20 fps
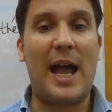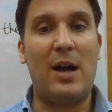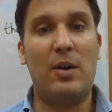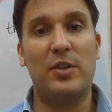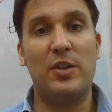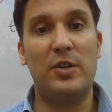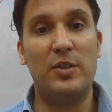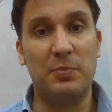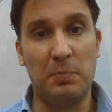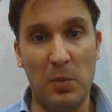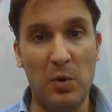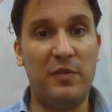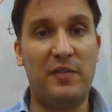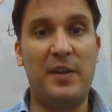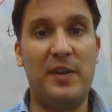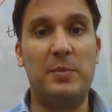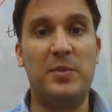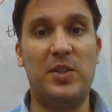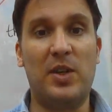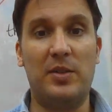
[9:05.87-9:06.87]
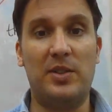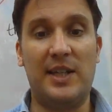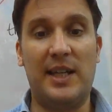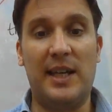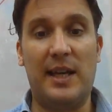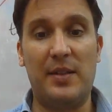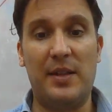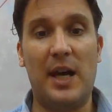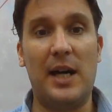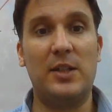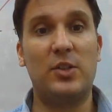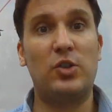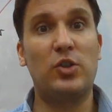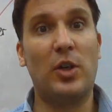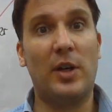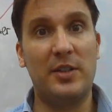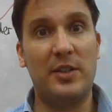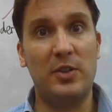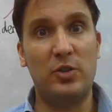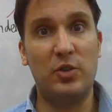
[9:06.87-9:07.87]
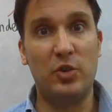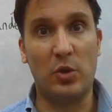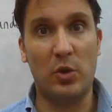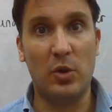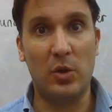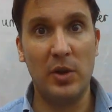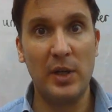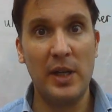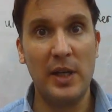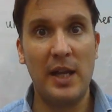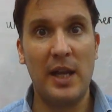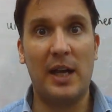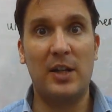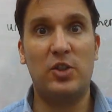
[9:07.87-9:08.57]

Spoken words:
how those morphemes go together and try to draw